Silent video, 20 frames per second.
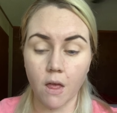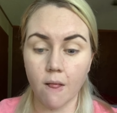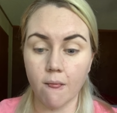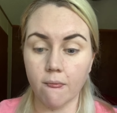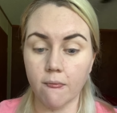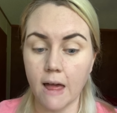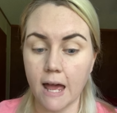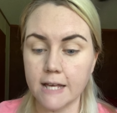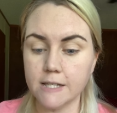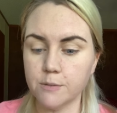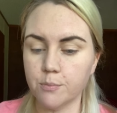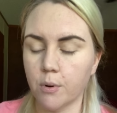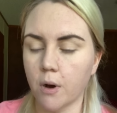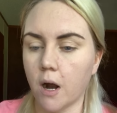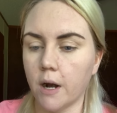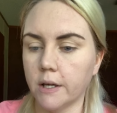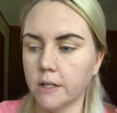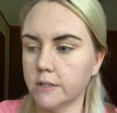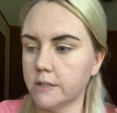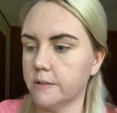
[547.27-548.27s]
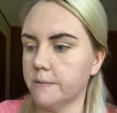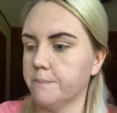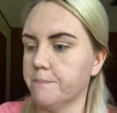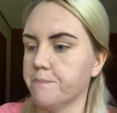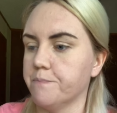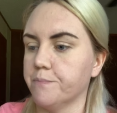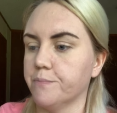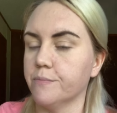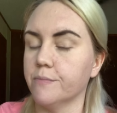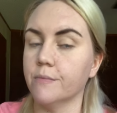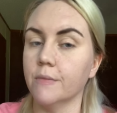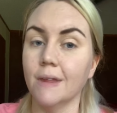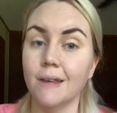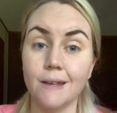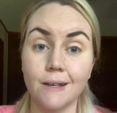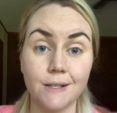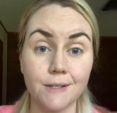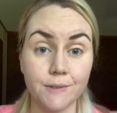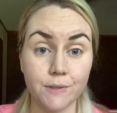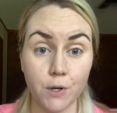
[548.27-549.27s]
Last product
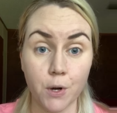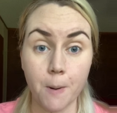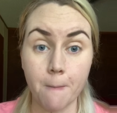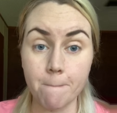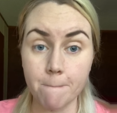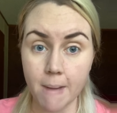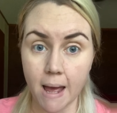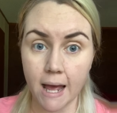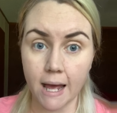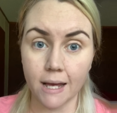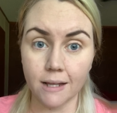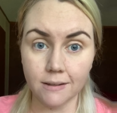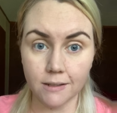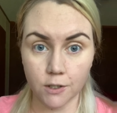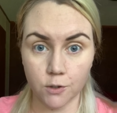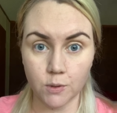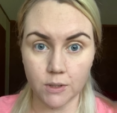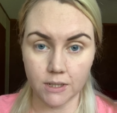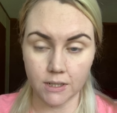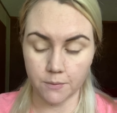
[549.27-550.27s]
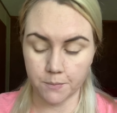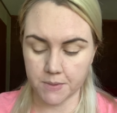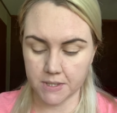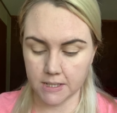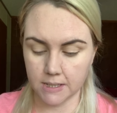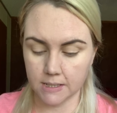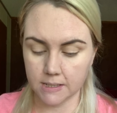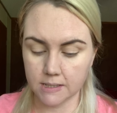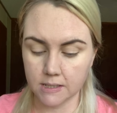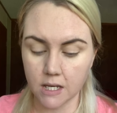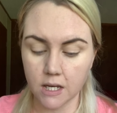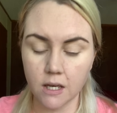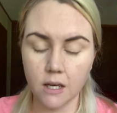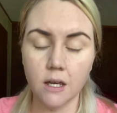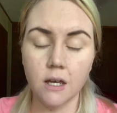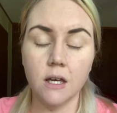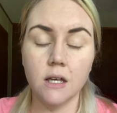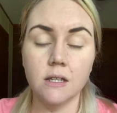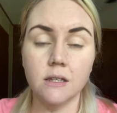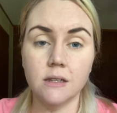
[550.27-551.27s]
is our matte liquid lipsticks.
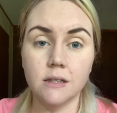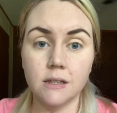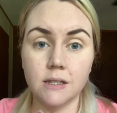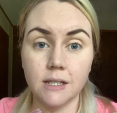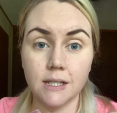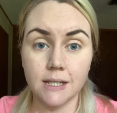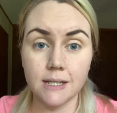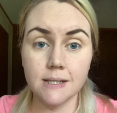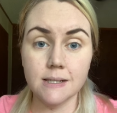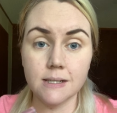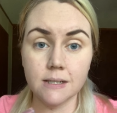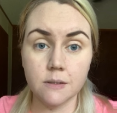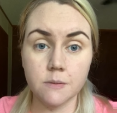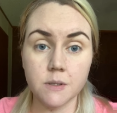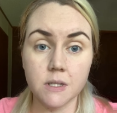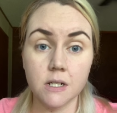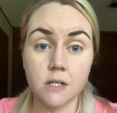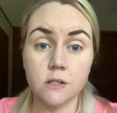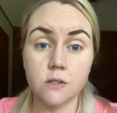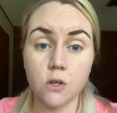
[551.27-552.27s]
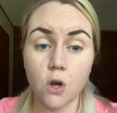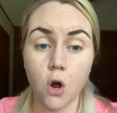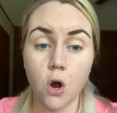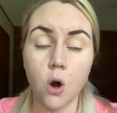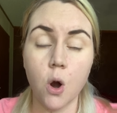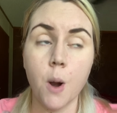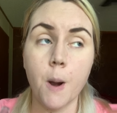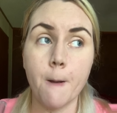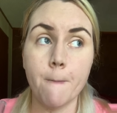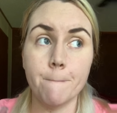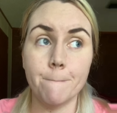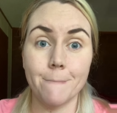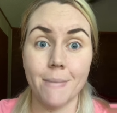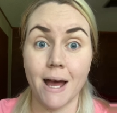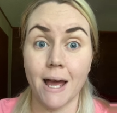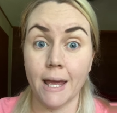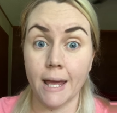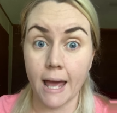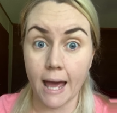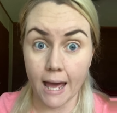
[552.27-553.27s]
These lipsticks are
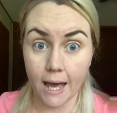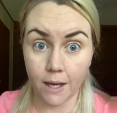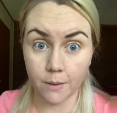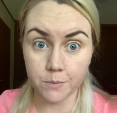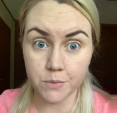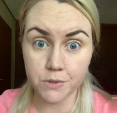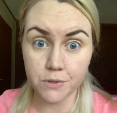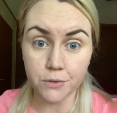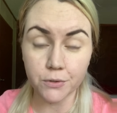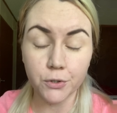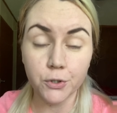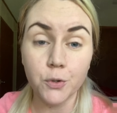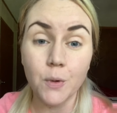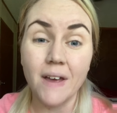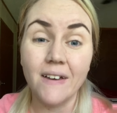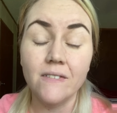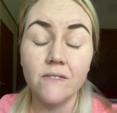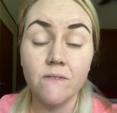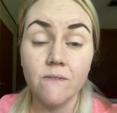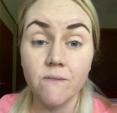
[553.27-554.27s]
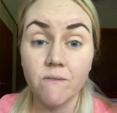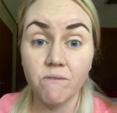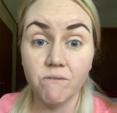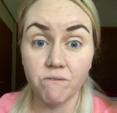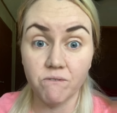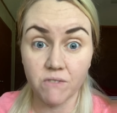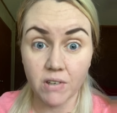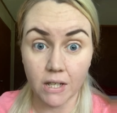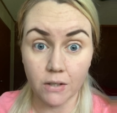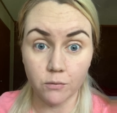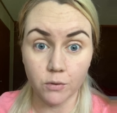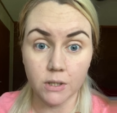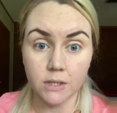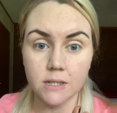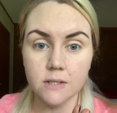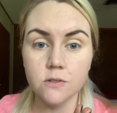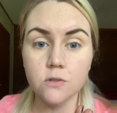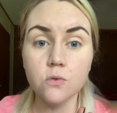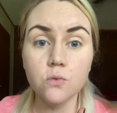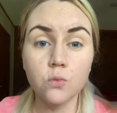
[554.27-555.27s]
my absolute favorite.
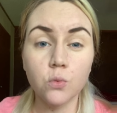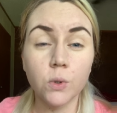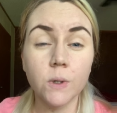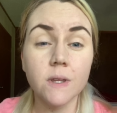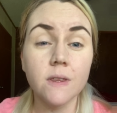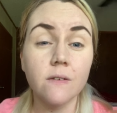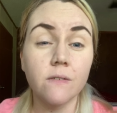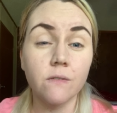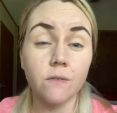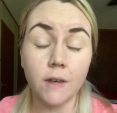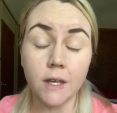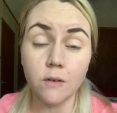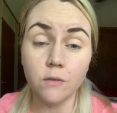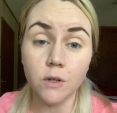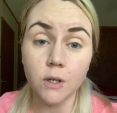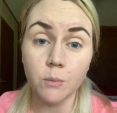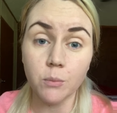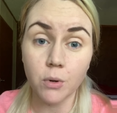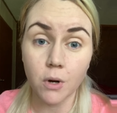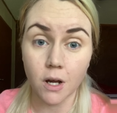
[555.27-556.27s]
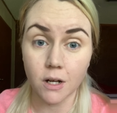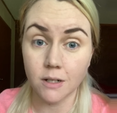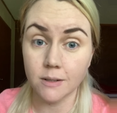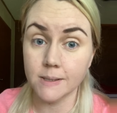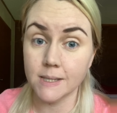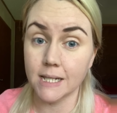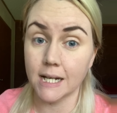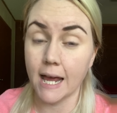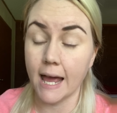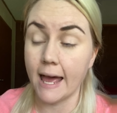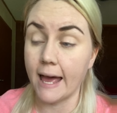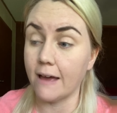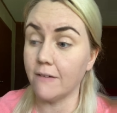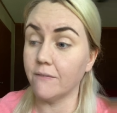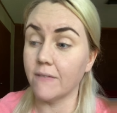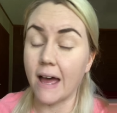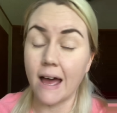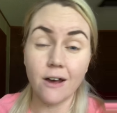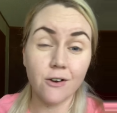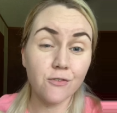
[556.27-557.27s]
These are one of the favorite products that I have
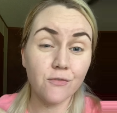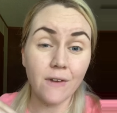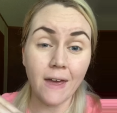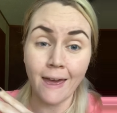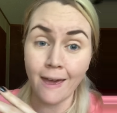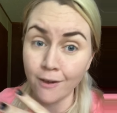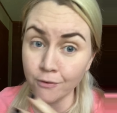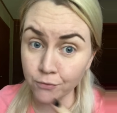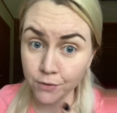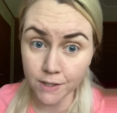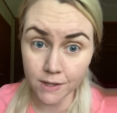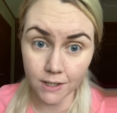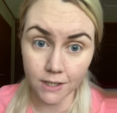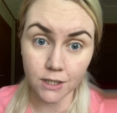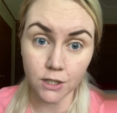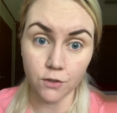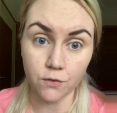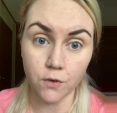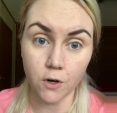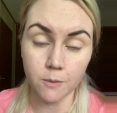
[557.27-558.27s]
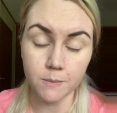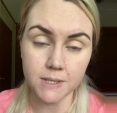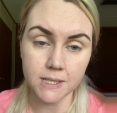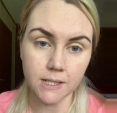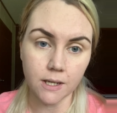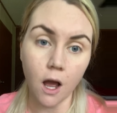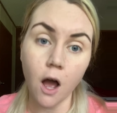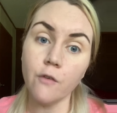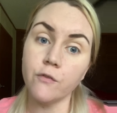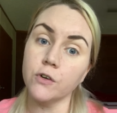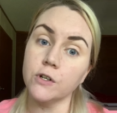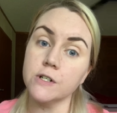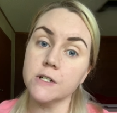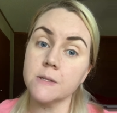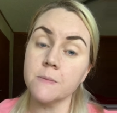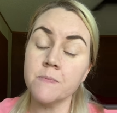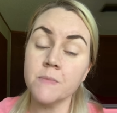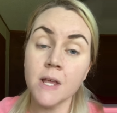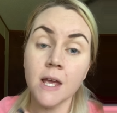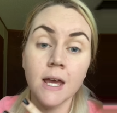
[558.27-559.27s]
out of everything that Farmasi
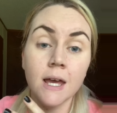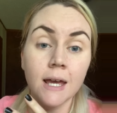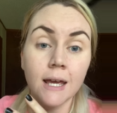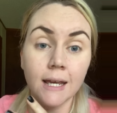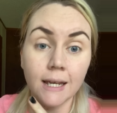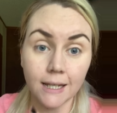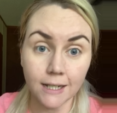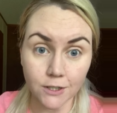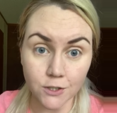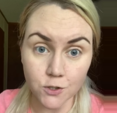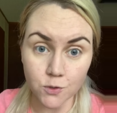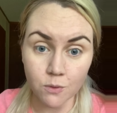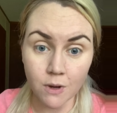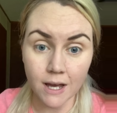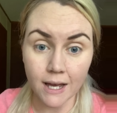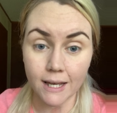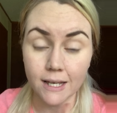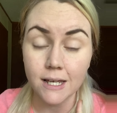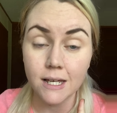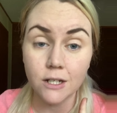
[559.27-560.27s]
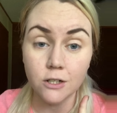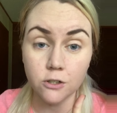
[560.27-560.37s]
offers. Here's why.